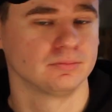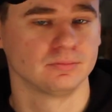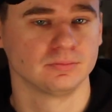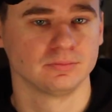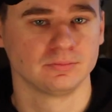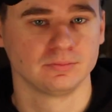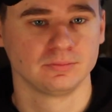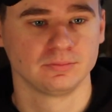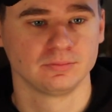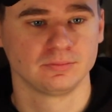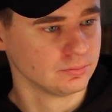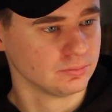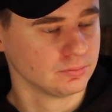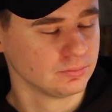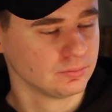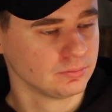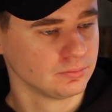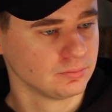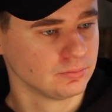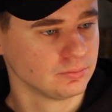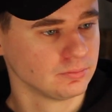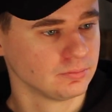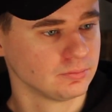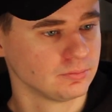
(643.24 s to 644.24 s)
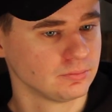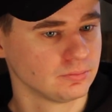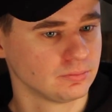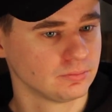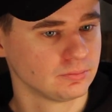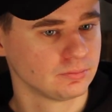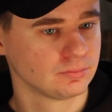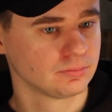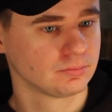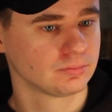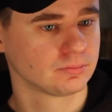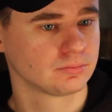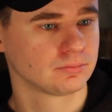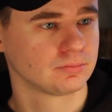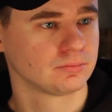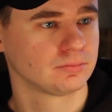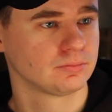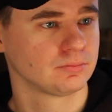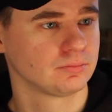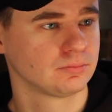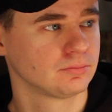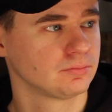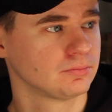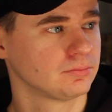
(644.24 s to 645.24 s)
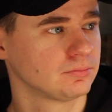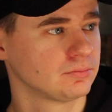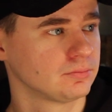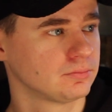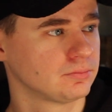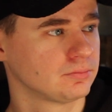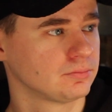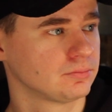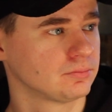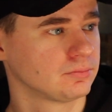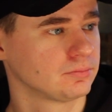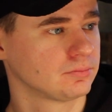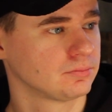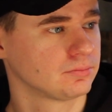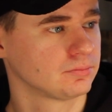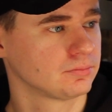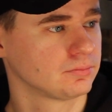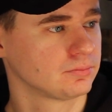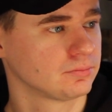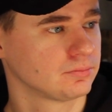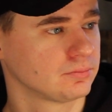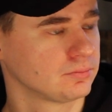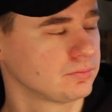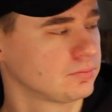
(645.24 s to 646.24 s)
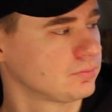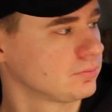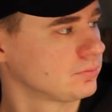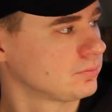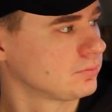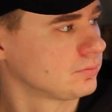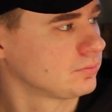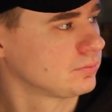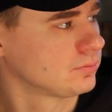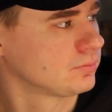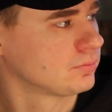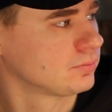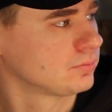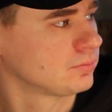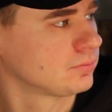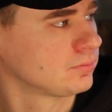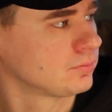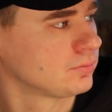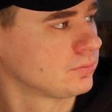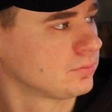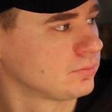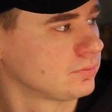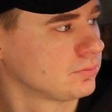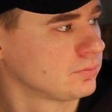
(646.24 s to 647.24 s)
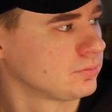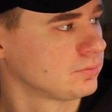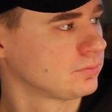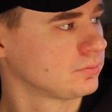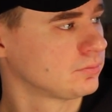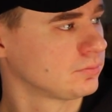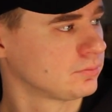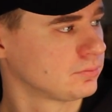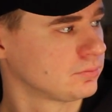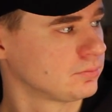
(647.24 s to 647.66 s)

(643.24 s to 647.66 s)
No words are spoken by the person on screen.